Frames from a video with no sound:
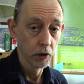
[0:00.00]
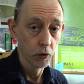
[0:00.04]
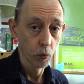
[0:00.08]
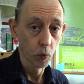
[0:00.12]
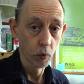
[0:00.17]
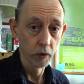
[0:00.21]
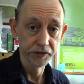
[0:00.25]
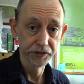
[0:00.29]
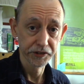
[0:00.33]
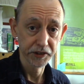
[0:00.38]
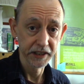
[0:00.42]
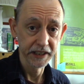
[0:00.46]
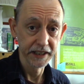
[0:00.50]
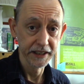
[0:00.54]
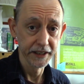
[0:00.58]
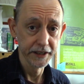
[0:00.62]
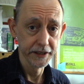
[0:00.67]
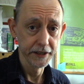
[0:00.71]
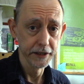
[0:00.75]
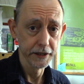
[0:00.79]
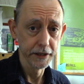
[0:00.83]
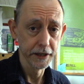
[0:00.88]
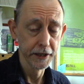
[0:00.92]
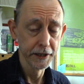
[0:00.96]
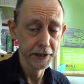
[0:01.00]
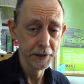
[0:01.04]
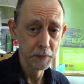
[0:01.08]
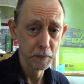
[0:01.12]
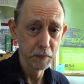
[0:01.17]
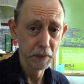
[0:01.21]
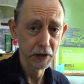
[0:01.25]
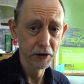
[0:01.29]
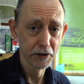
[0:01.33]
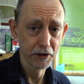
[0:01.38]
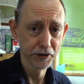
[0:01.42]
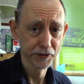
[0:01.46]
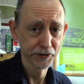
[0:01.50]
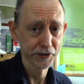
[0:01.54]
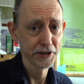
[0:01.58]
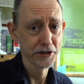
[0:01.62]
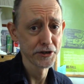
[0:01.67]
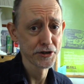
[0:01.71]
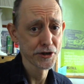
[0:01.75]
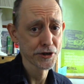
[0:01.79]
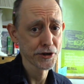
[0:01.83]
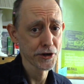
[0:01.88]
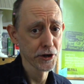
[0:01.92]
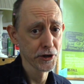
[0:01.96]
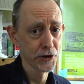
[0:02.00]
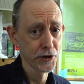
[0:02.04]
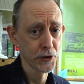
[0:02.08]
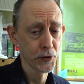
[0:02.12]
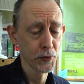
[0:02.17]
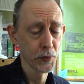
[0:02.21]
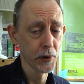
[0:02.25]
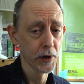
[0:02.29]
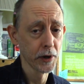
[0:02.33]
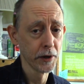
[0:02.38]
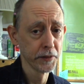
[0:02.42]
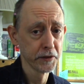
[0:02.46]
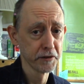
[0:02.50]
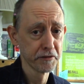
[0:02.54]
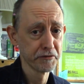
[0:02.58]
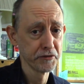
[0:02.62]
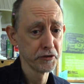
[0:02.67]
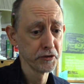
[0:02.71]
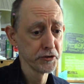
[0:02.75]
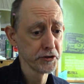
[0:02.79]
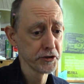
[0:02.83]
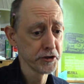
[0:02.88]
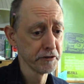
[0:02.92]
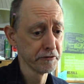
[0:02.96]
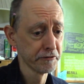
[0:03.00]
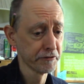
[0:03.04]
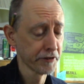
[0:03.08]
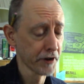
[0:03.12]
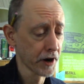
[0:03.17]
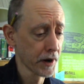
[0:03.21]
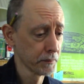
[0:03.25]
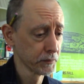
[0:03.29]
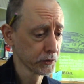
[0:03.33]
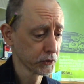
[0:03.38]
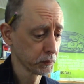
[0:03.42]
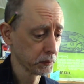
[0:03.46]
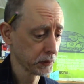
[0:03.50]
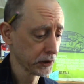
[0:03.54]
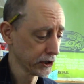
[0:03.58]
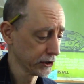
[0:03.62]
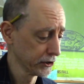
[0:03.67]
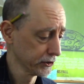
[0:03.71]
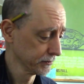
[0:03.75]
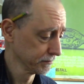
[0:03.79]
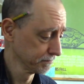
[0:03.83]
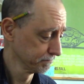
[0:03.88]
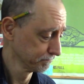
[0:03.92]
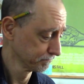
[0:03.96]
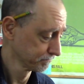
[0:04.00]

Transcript: Once again, an embarrassing show on the fugitive fop's part.